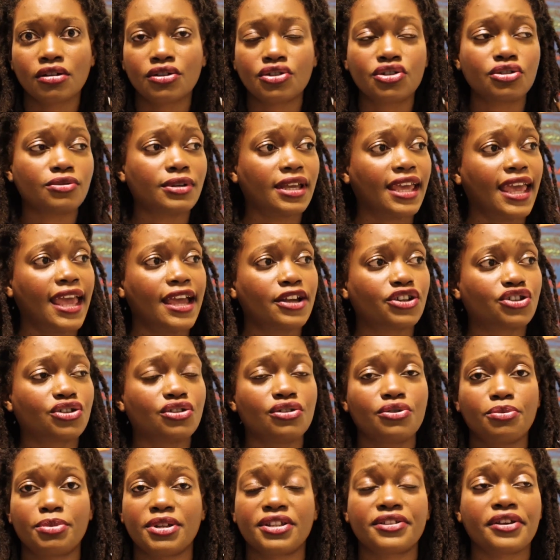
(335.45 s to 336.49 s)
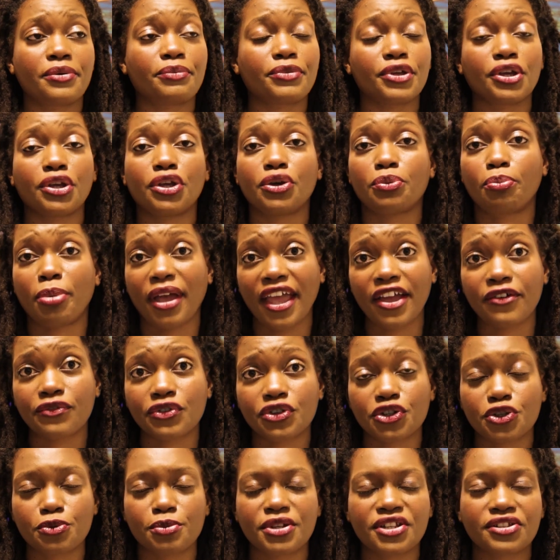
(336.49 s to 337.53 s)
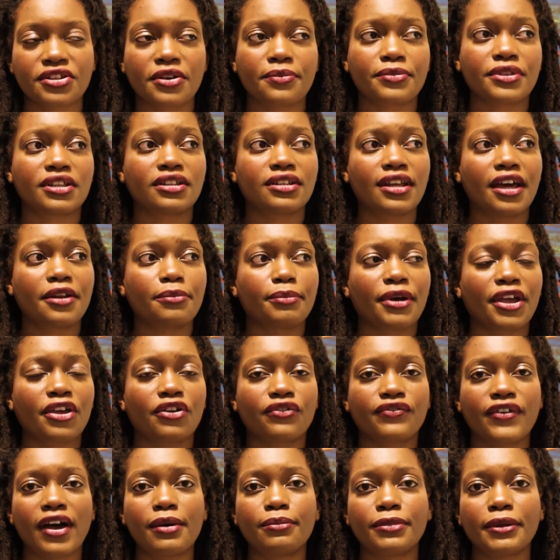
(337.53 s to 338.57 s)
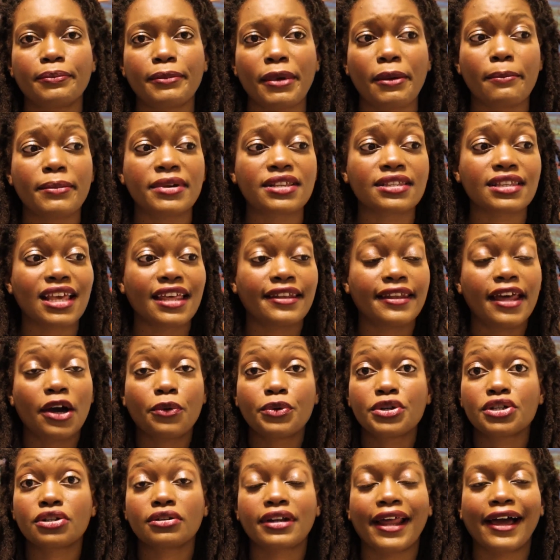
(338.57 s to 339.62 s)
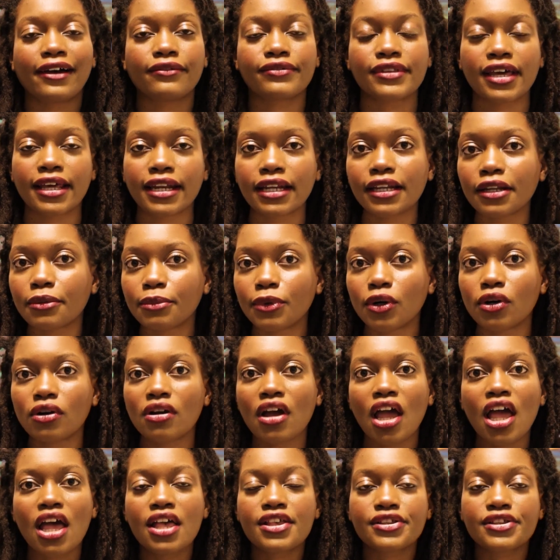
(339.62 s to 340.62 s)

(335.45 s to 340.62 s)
Doing hair should not be something you pay for. It should be something done by your family members. And now we don't have that anymore.